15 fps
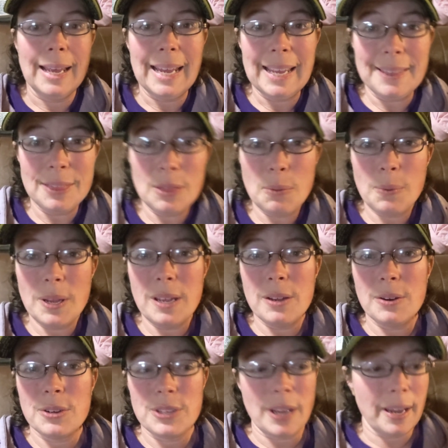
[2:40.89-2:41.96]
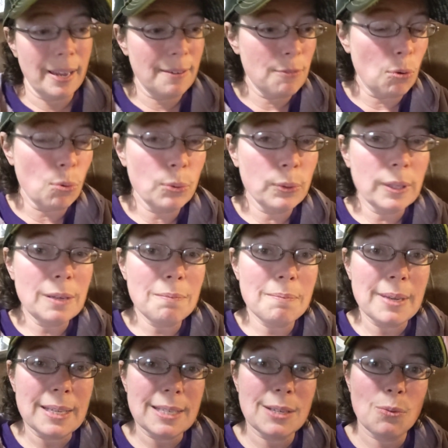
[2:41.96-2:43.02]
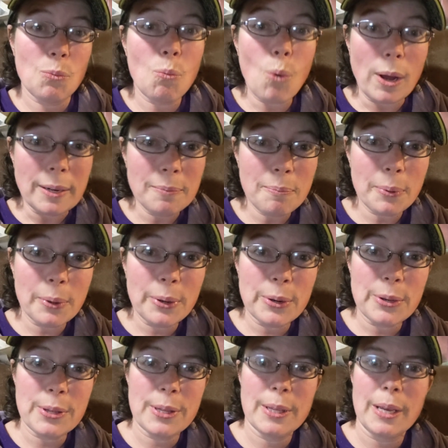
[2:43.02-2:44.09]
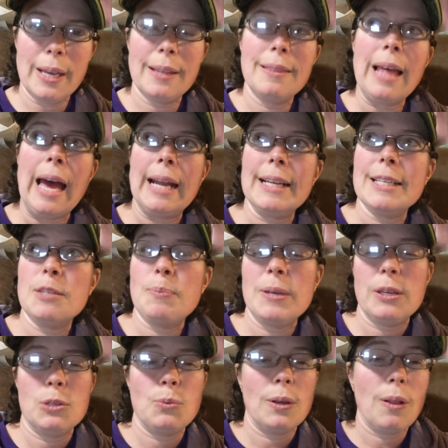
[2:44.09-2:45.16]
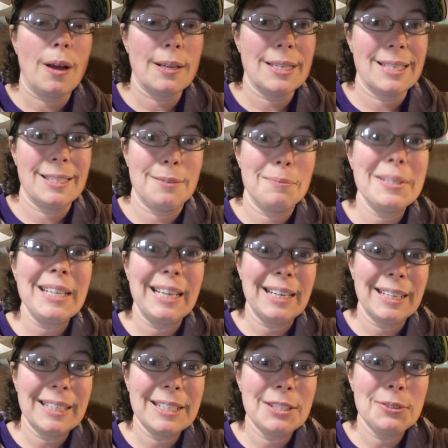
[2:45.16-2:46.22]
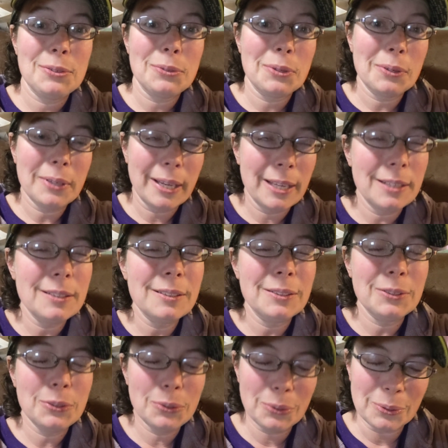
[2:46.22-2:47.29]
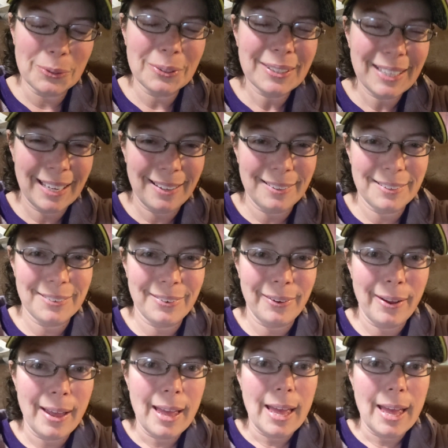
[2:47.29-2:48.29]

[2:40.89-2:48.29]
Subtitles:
In 3 years, I have only missed one birth, and that is because we lost some data in Google Calendar.